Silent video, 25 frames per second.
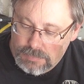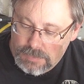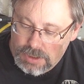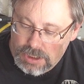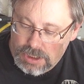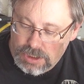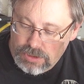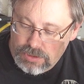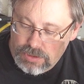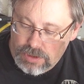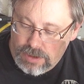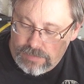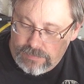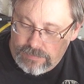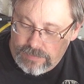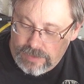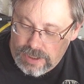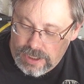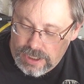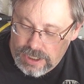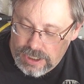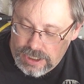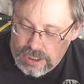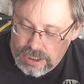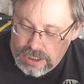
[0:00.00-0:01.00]
and you have
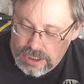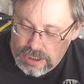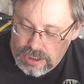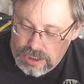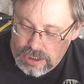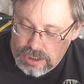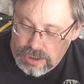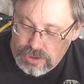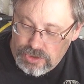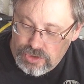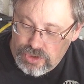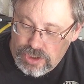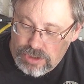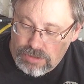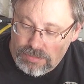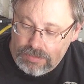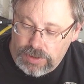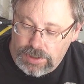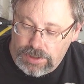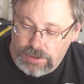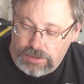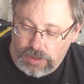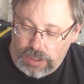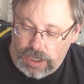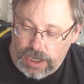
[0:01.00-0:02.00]
a
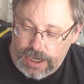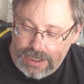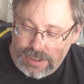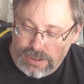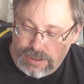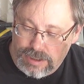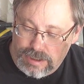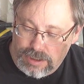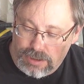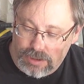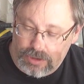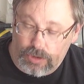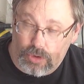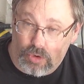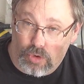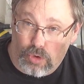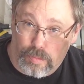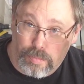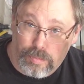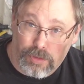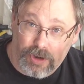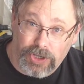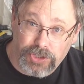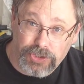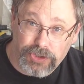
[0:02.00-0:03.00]
generator light and an oil
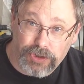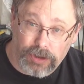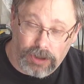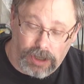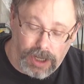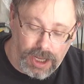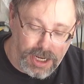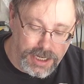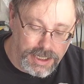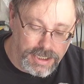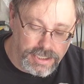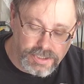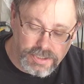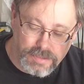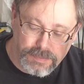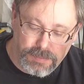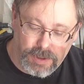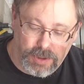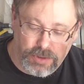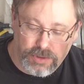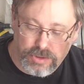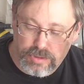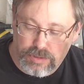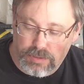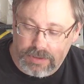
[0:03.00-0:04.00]
pressure light as
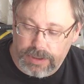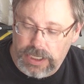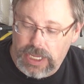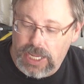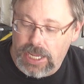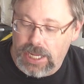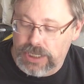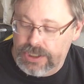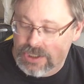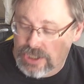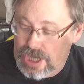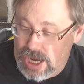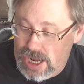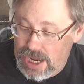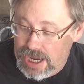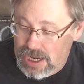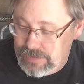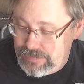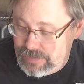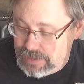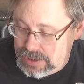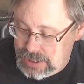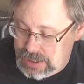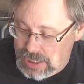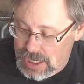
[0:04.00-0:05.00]
opposed to a gauge. I
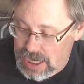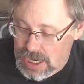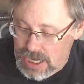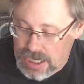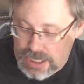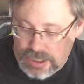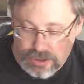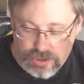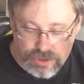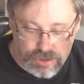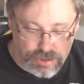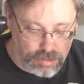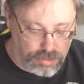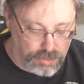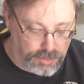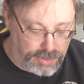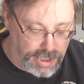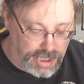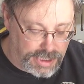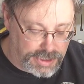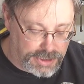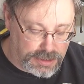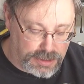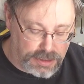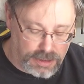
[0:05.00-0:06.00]
have a gauge, so
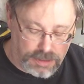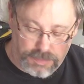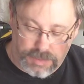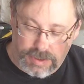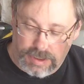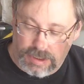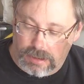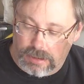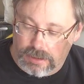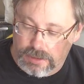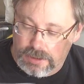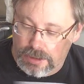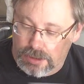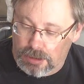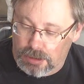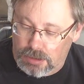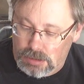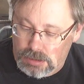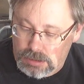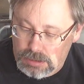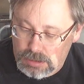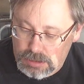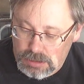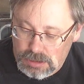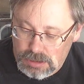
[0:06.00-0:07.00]
that's going to be a little
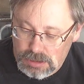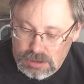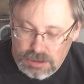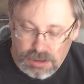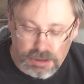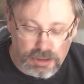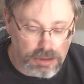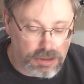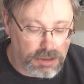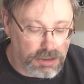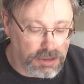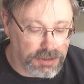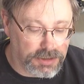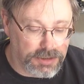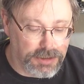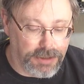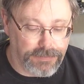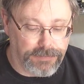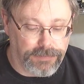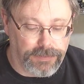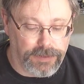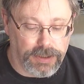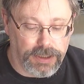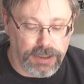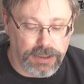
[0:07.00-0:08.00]

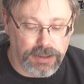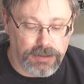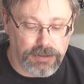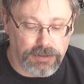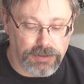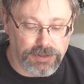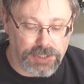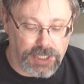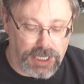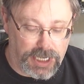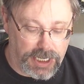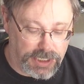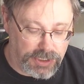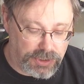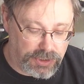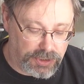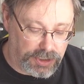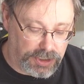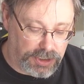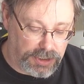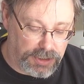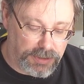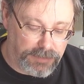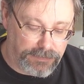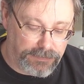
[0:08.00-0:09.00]
different, and there's
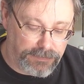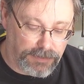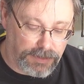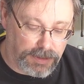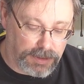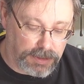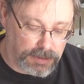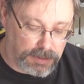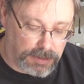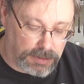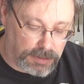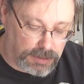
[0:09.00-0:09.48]
actually different